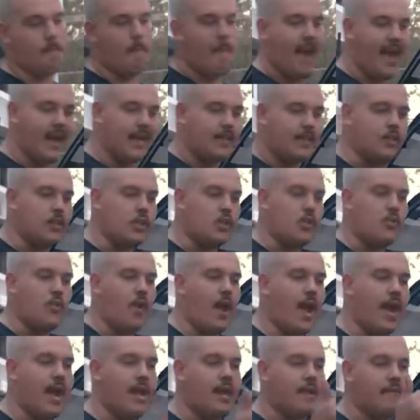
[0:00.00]
make the
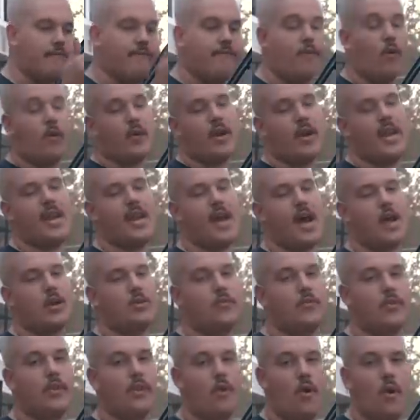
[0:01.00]
tray
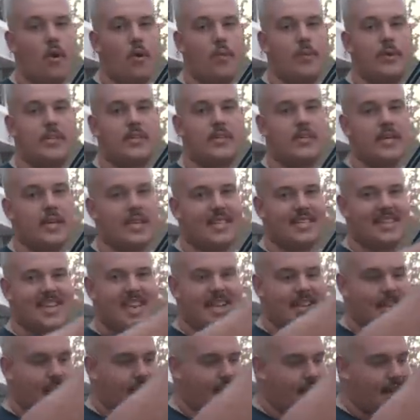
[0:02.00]
1400 long, which
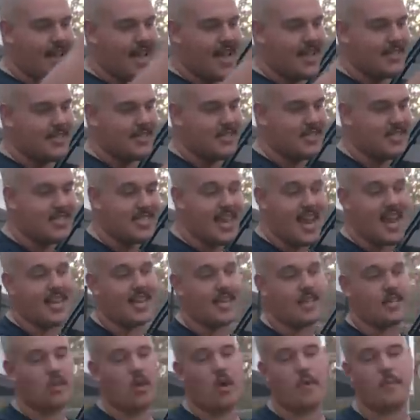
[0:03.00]
de uh, ends dead
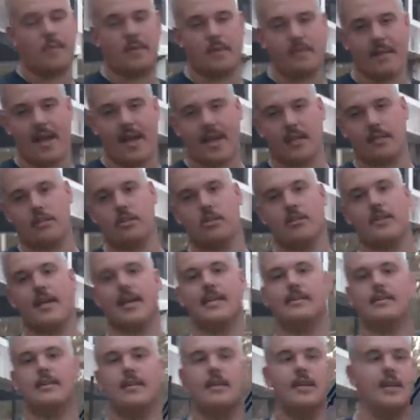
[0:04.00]
in line with the back of the
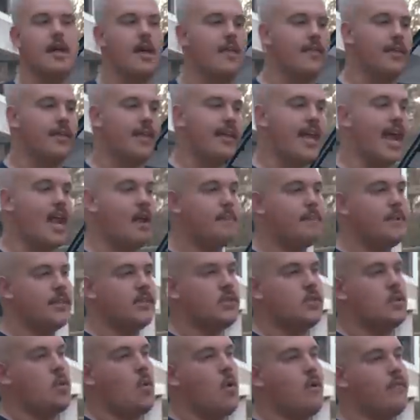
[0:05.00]
chassis. The canopy
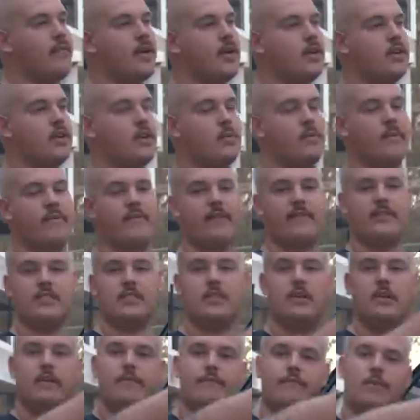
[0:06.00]
is 1200. We've
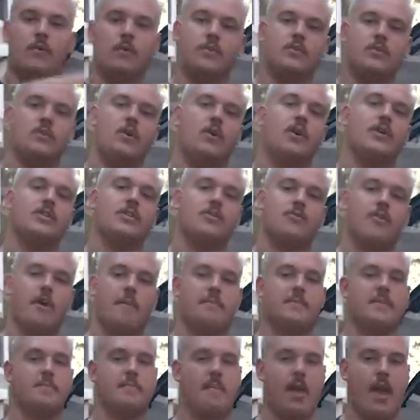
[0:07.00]
obviously got a full-size
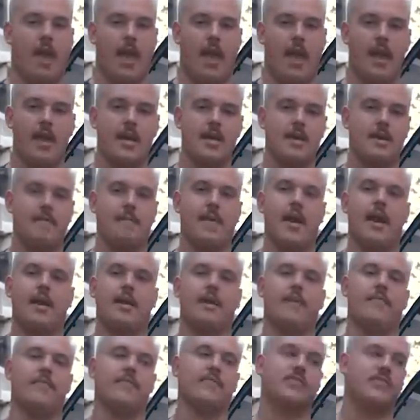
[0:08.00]
trep spare
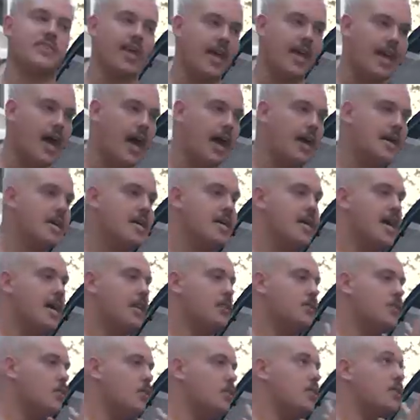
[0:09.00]
mounted in the center
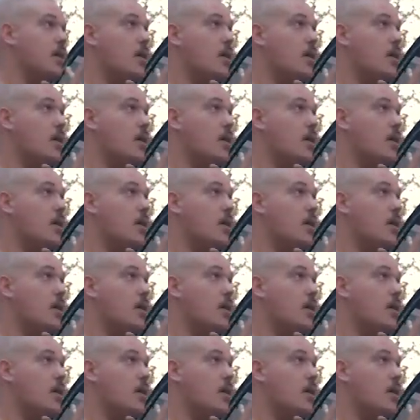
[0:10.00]
and two